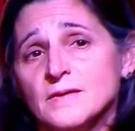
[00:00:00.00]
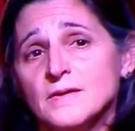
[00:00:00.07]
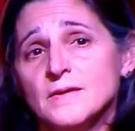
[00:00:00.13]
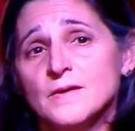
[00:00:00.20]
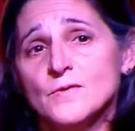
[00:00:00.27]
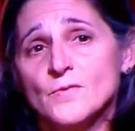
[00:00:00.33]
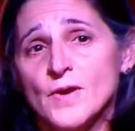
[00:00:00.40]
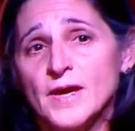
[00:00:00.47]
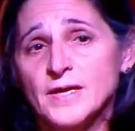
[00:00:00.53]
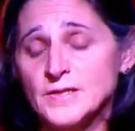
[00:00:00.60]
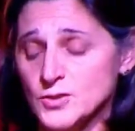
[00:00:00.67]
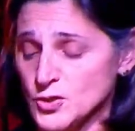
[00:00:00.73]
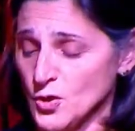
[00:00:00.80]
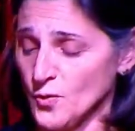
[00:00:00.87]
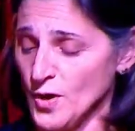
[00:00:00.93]
which can
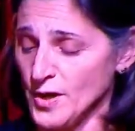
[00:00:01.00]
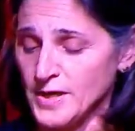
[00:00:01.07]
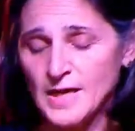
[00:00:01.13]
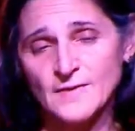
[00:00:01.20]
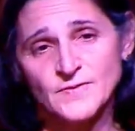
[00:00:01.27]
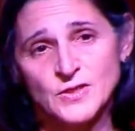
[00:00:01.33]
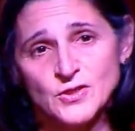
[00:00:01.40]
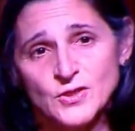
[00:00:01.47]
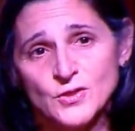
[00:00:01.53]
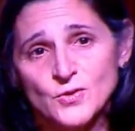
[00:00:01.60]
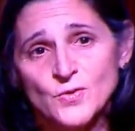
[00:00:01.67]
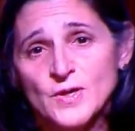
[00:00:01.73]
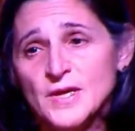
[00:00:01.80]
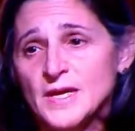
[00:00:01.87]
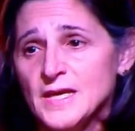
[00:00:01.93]
reverse an opioid
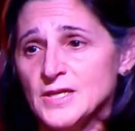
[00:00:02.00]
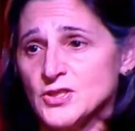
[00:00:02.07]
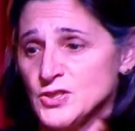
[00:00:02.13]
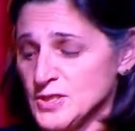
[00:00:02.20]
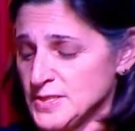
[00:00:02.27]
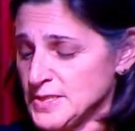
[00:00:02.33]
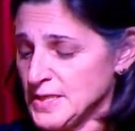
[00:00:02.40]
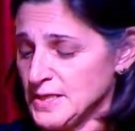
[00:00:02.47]
overdose